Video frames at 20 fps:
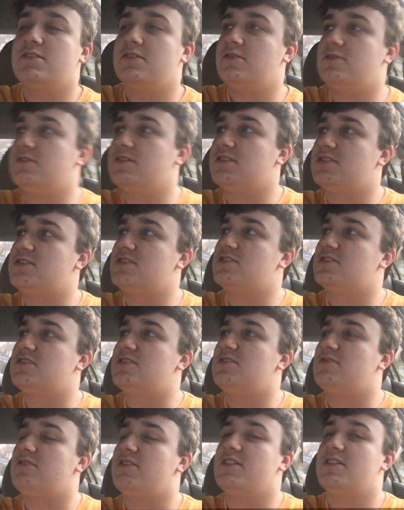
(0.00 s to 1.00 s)
So let's
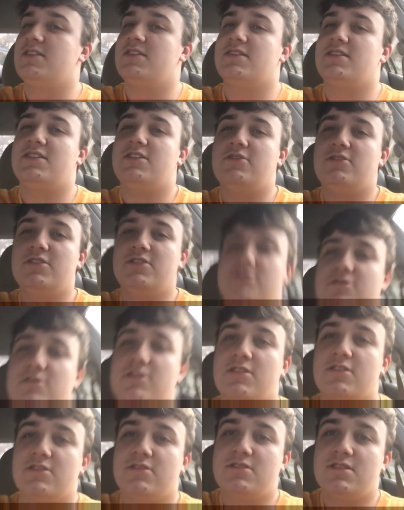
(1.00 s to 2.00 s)
just go ahead and go into
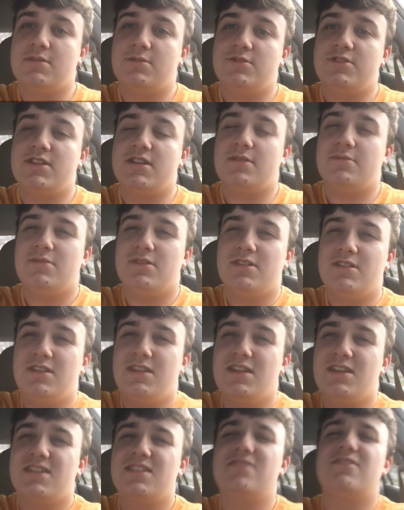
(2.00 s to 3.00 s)
another subject. But yeah,